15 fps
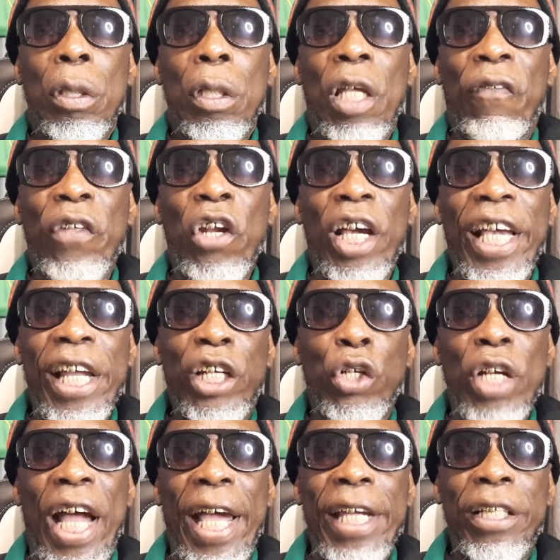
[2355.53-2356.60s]
If you not get
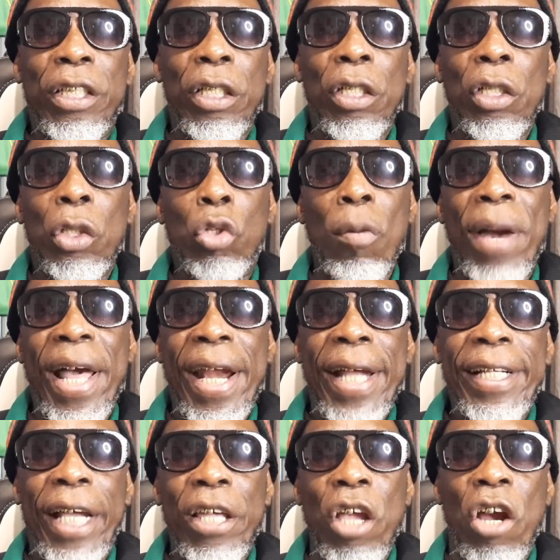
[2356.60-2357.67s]
tonight, tomorrow
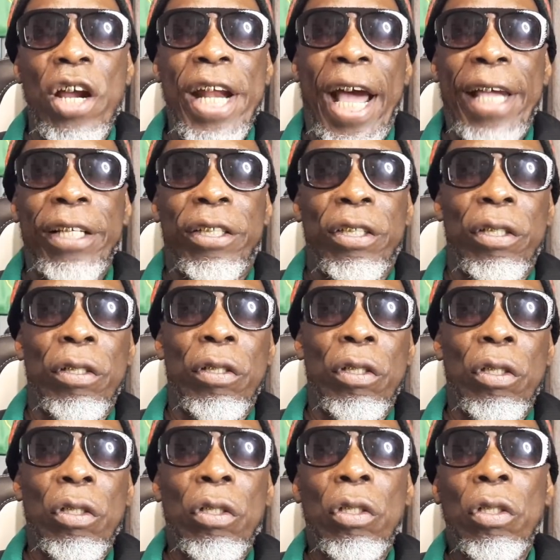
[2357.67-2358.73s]
night or your night.
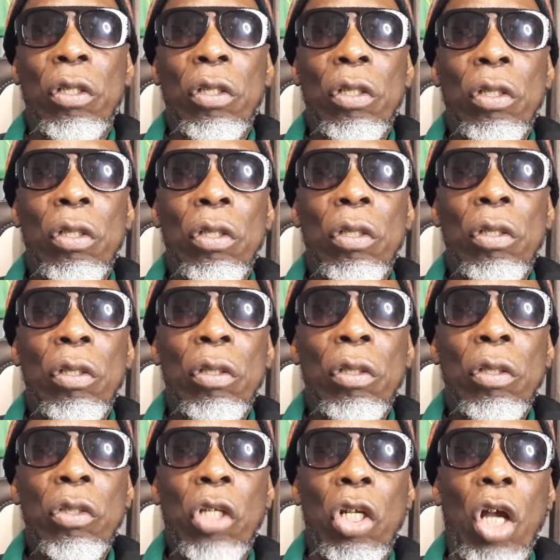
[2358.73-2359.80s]

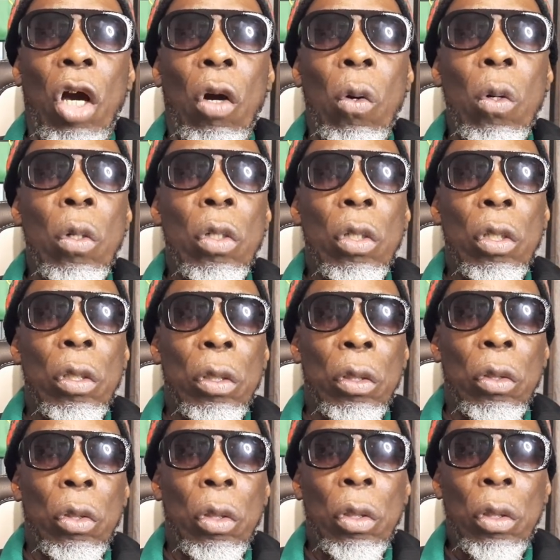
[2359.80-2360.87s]
So now,
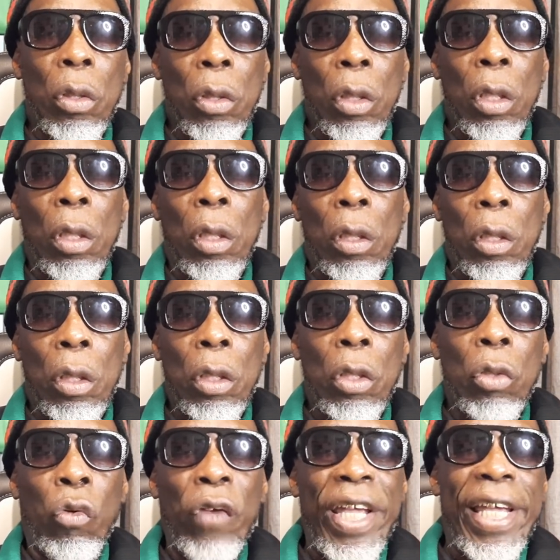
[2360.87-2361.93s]

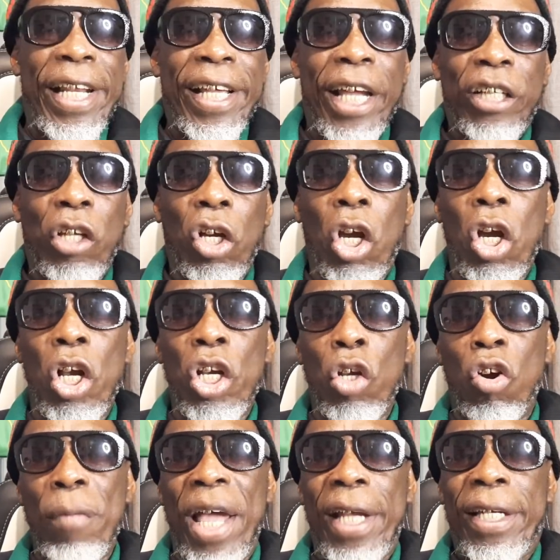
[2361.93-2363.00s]
real get the girl
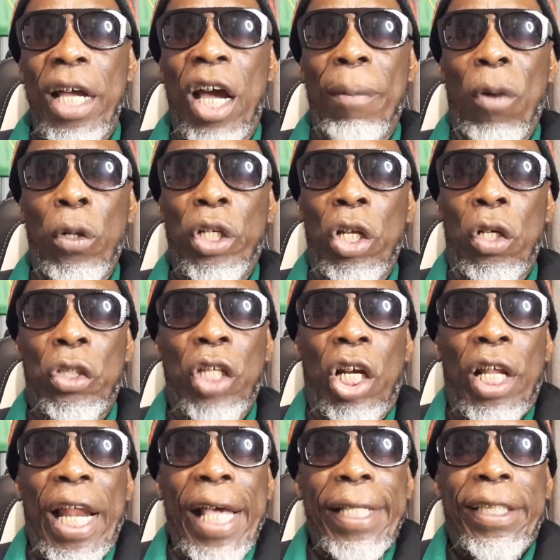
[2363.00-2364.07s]
know me I talk about it. So
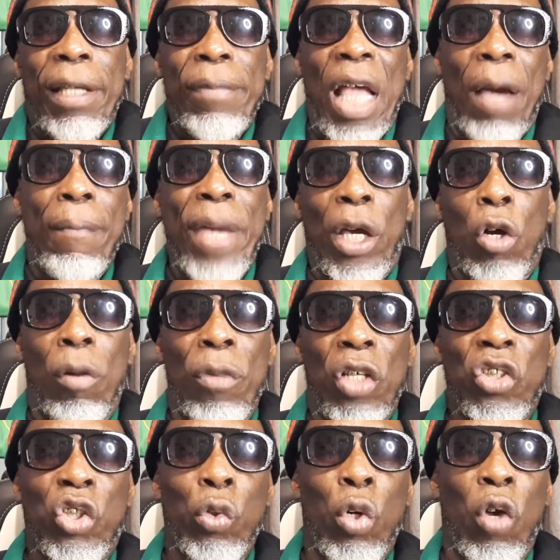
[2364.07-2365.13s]
I like say me I make up no
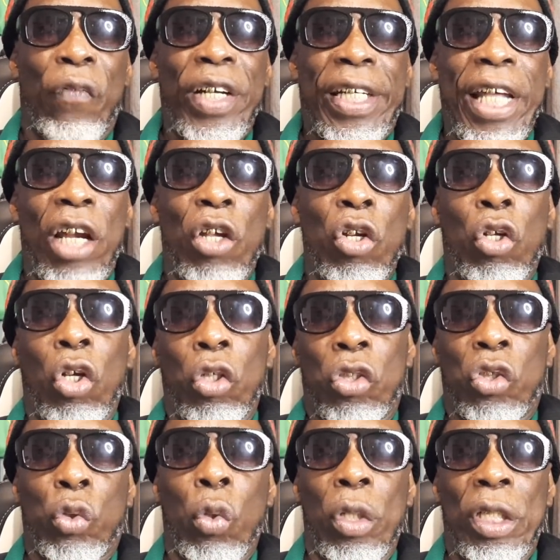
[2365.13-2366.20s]
story for tell her no
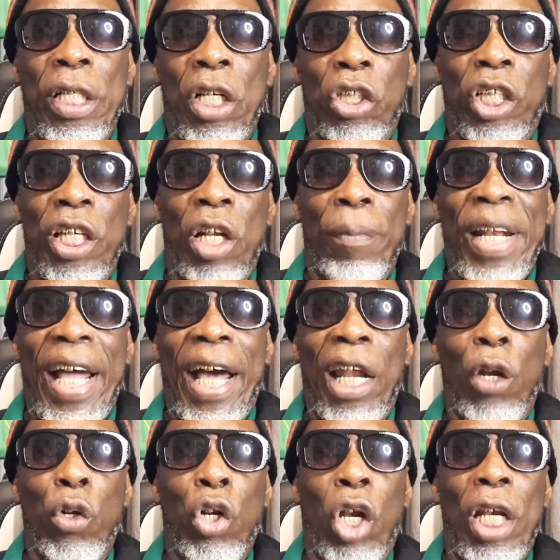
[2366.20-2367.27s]
story, nothing. And I mean, I
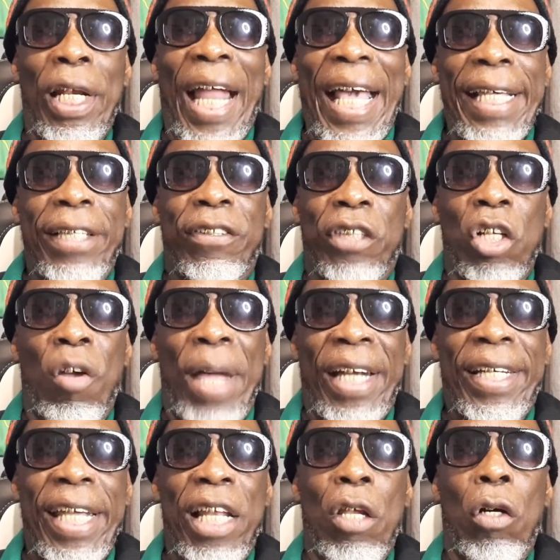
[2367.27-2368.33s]
look no likes and I
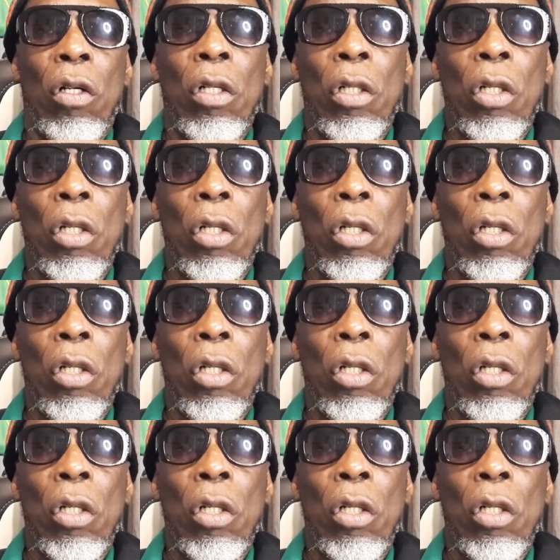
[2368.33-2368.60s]
tell you